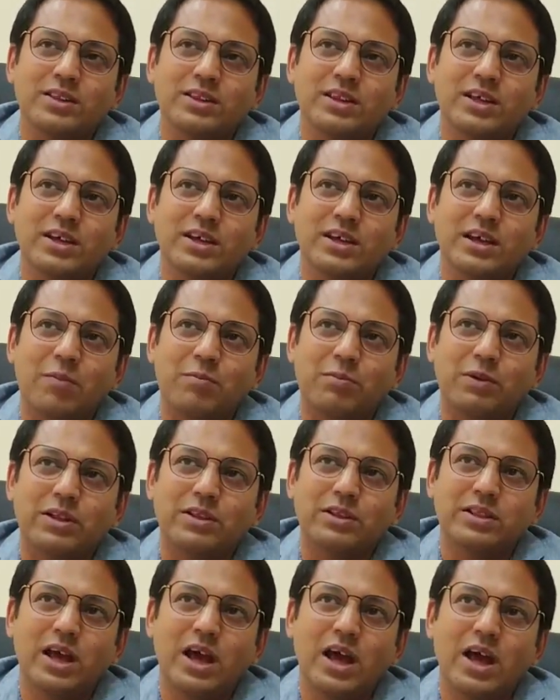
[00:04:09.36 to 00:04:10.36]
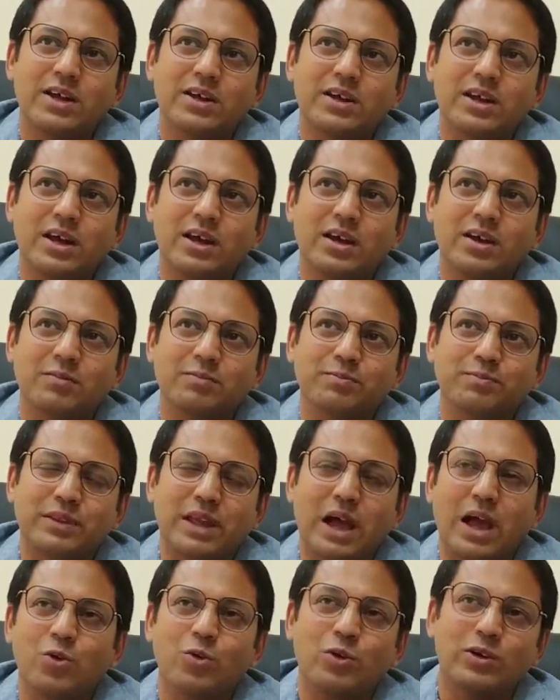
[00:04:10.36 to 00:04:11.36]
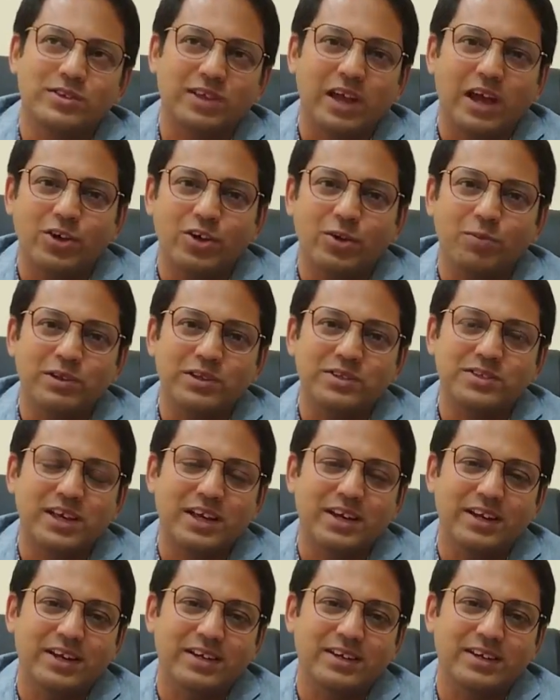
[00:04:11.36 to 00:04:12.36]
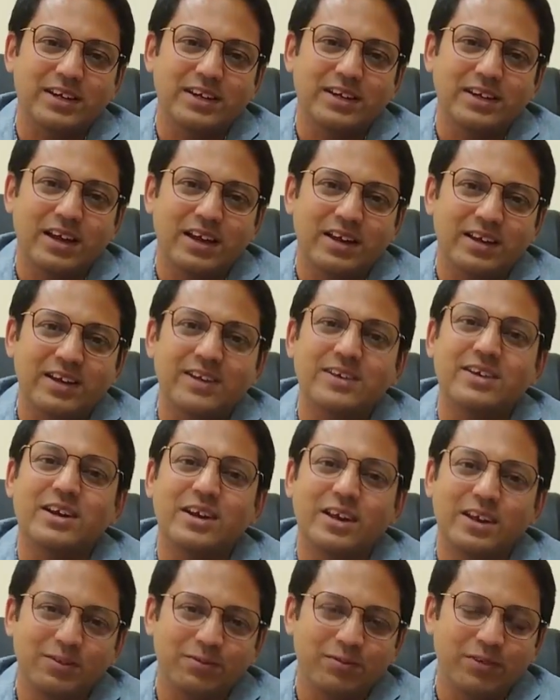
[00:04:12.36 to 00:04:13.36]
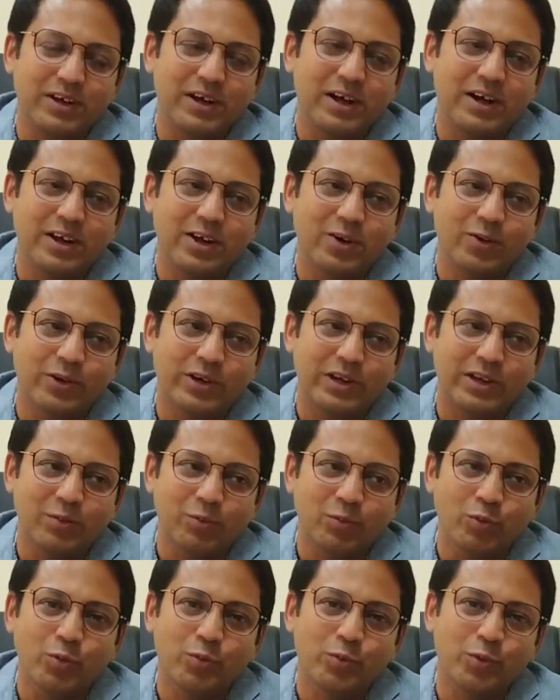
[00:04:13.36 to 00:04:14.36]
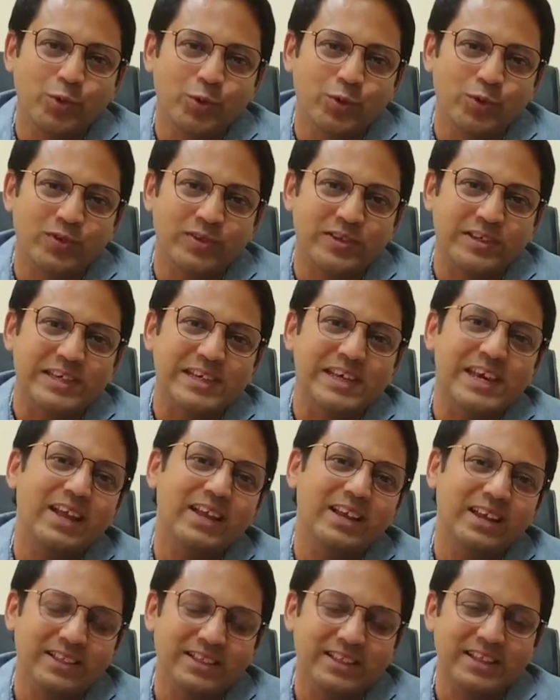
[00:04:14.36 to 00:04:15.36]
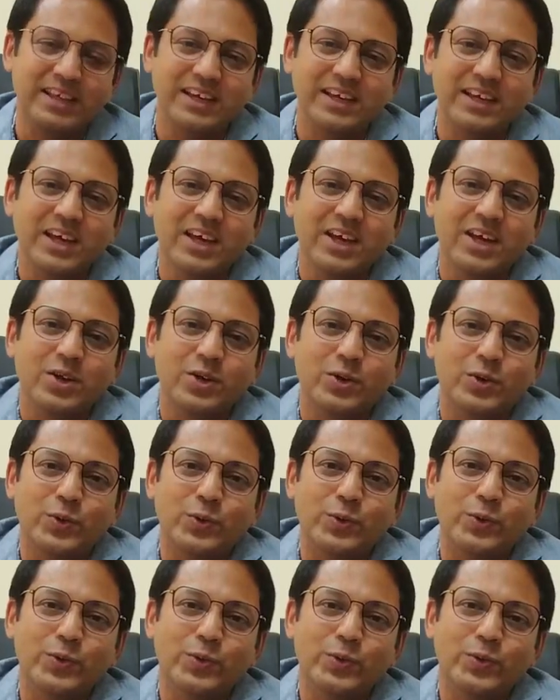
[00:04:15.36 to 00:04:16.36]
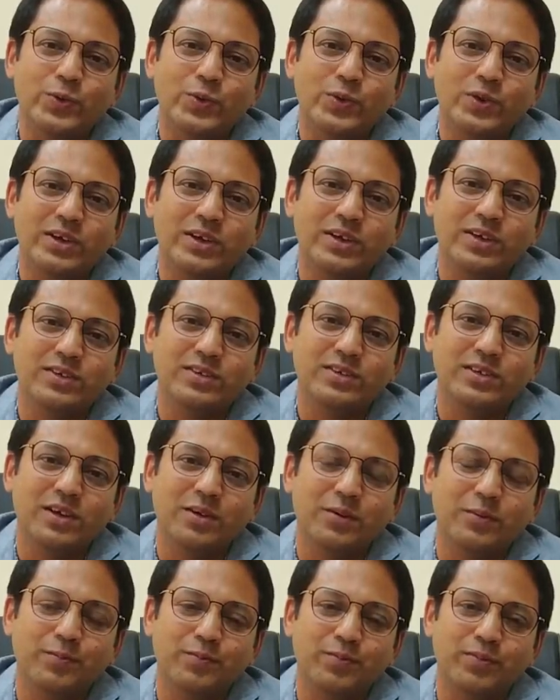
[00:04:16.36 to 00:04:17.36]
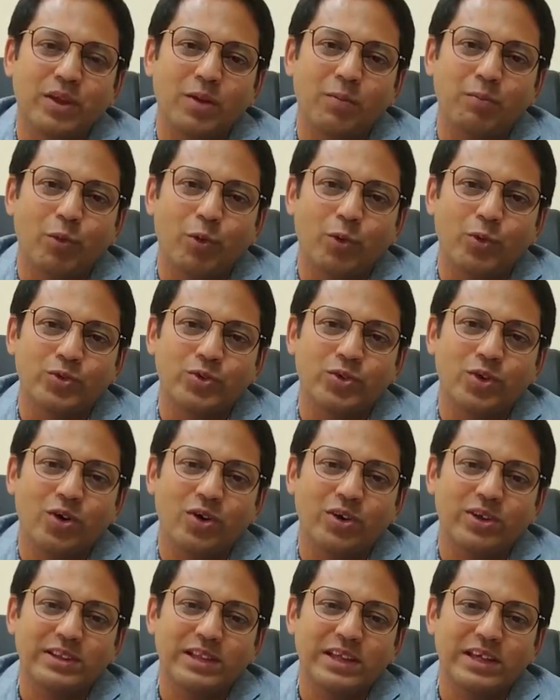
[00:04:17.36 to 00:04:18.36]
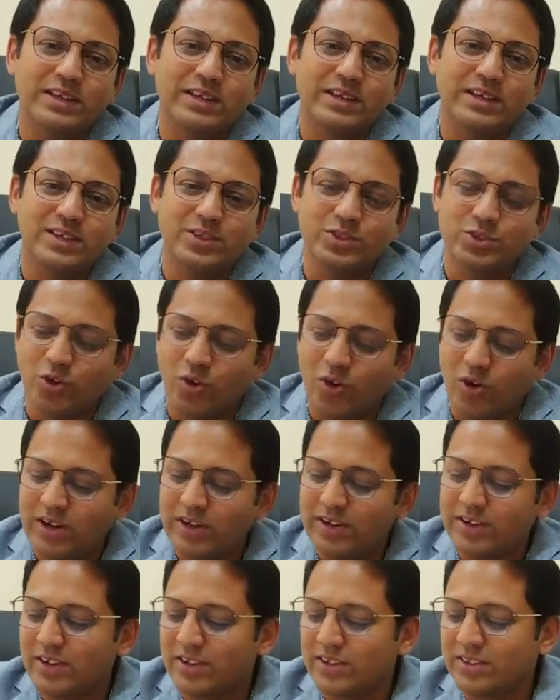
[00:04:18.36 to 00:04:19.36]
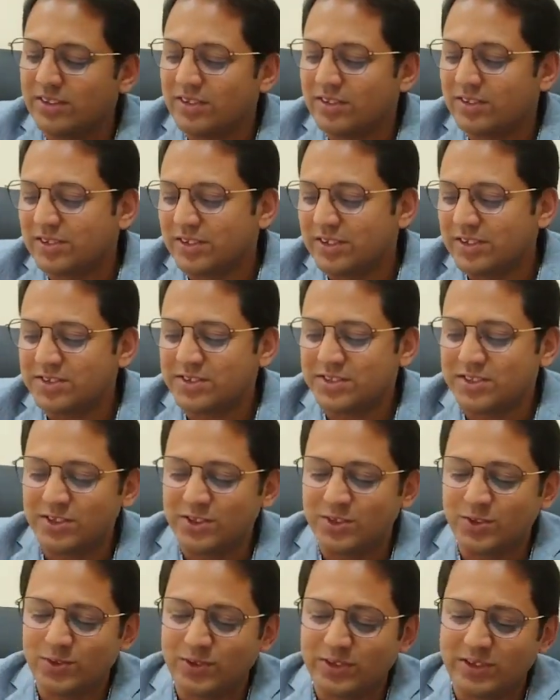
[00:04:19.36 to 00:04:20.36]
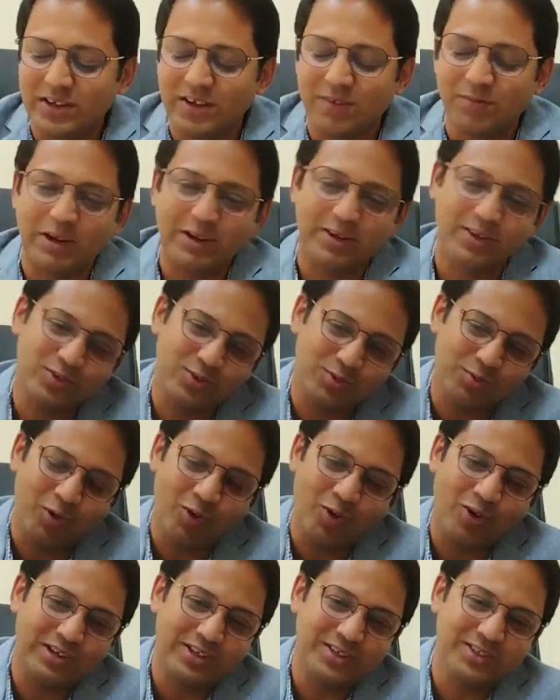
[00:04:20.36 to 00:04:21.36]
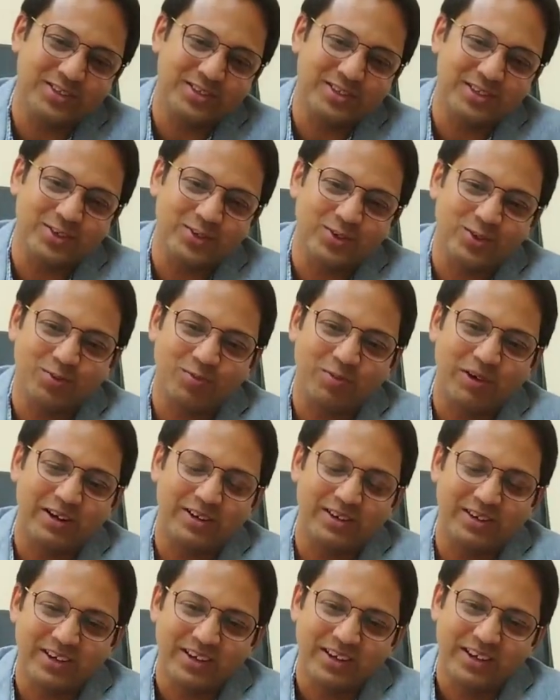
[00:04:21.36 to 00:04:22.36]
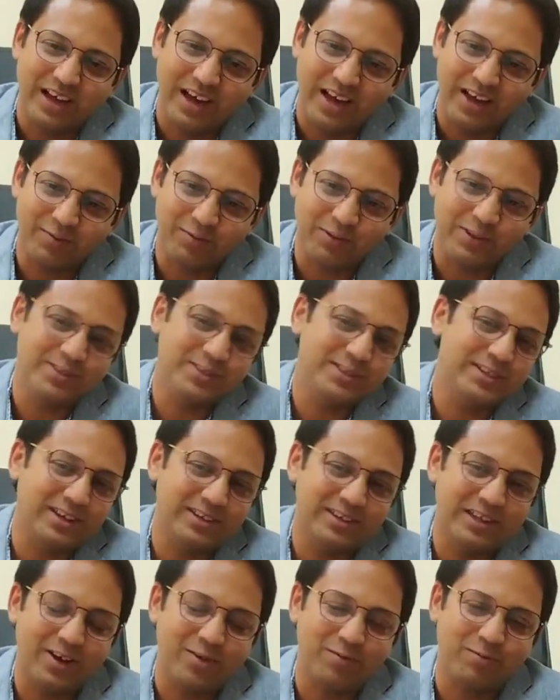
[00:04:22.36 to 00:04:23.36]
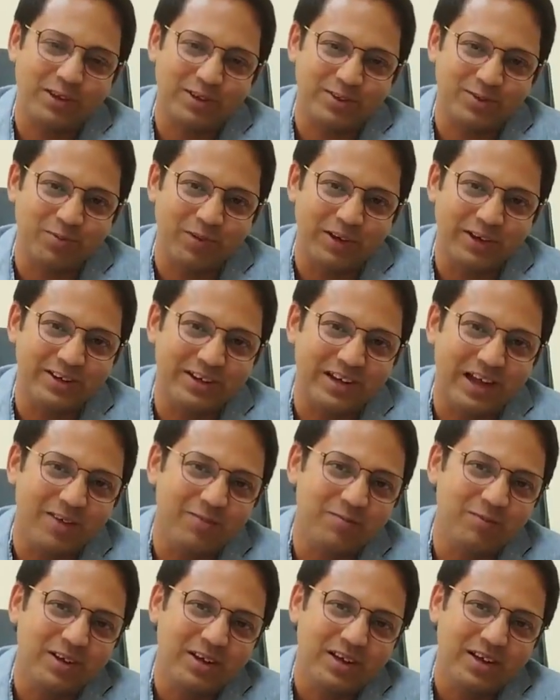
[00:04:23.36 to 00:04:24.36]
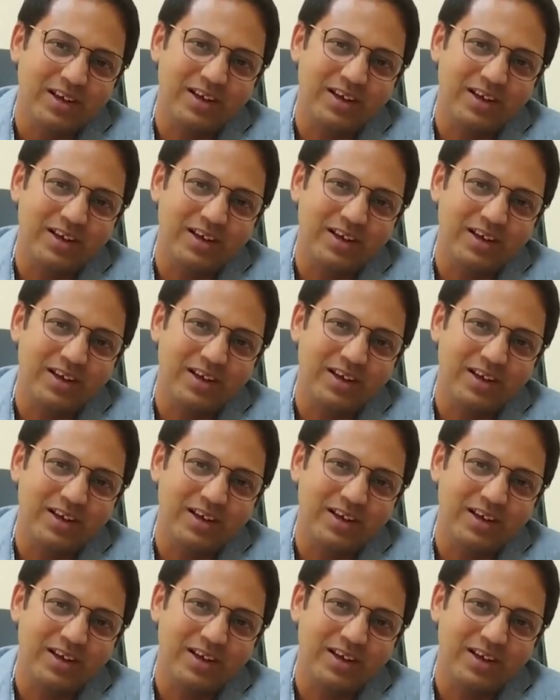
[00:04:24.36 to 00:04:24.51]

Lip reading: Then after that I was kind of disconnected, and later I figured out he moved to CELAT to do his postdoc. Then he joined this institute, in a very small institute, but I visited that place many times,